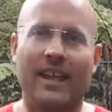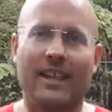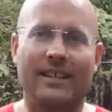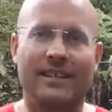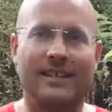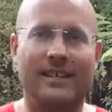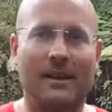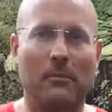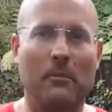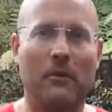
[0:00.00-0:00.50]

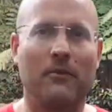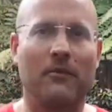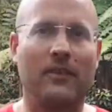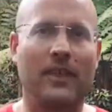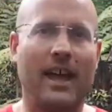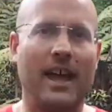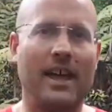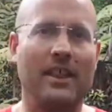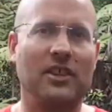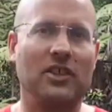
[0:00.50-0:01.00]
some of
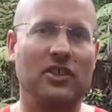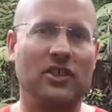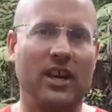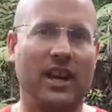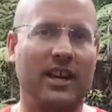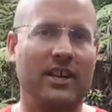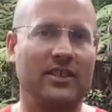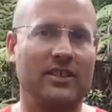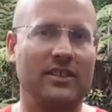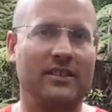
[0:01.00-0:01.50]
the other
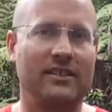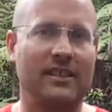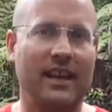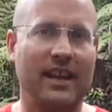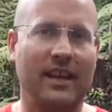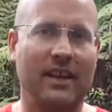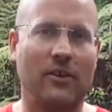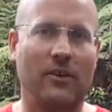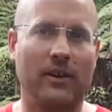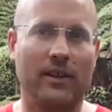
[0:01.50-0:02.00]
changes
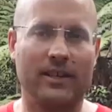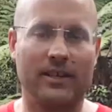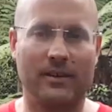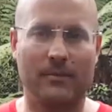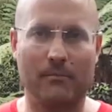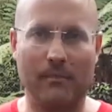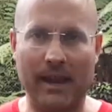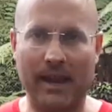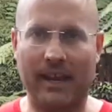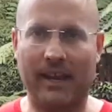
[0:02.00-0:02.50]
are going to
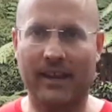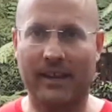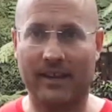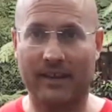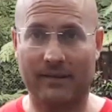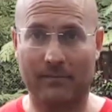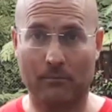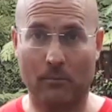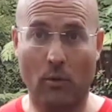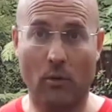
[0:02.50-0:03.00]
make
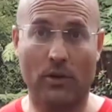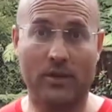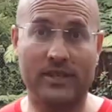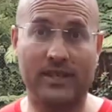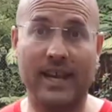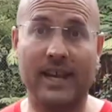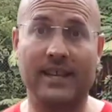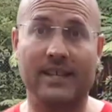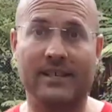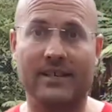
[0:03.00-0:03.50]
more
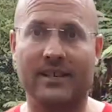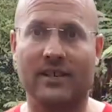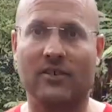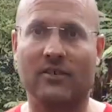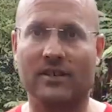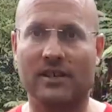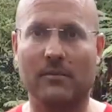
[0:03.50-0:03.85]
sense to you.